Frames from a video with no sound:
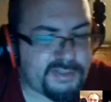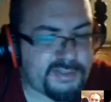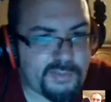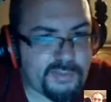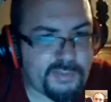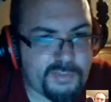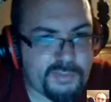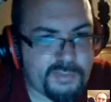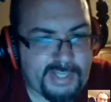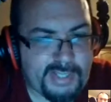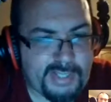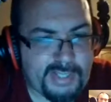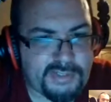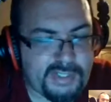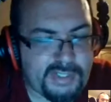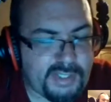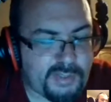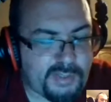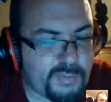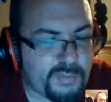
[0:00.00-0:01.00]
bad
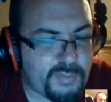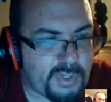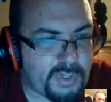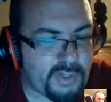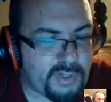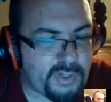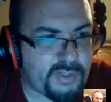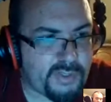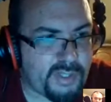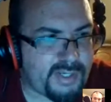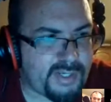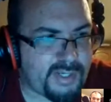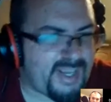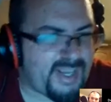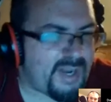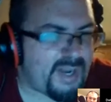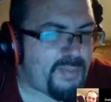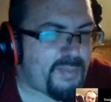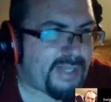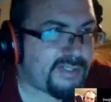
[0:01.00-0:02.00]
team. You know, like not a
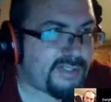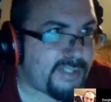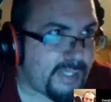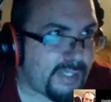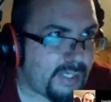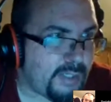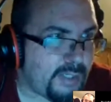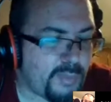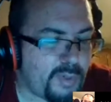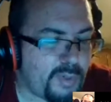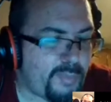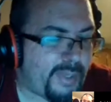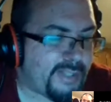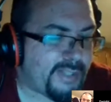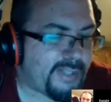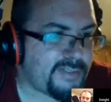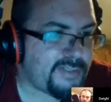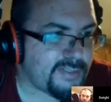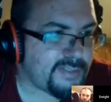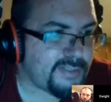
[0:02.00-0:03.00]
bad team, but a bad
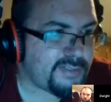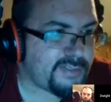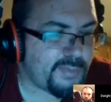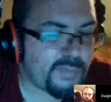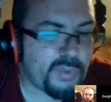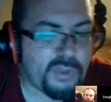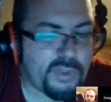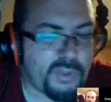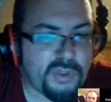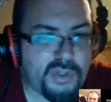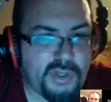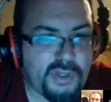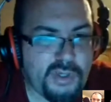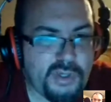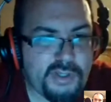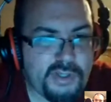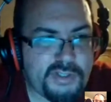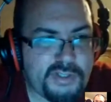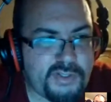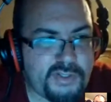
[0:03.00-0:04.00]
system.
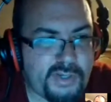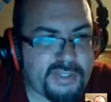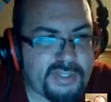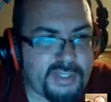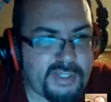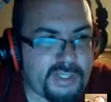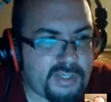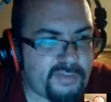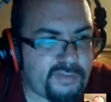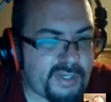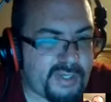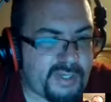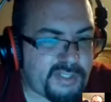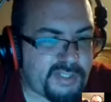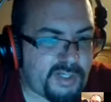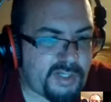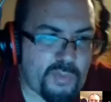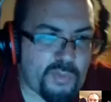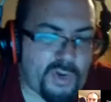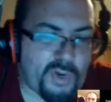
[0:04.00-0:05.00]
So I think if
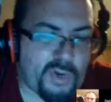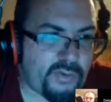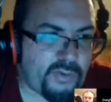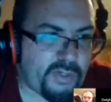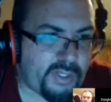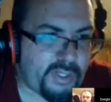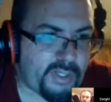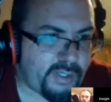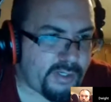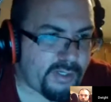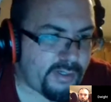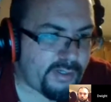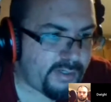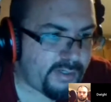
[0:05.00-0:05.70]
AJ Brown and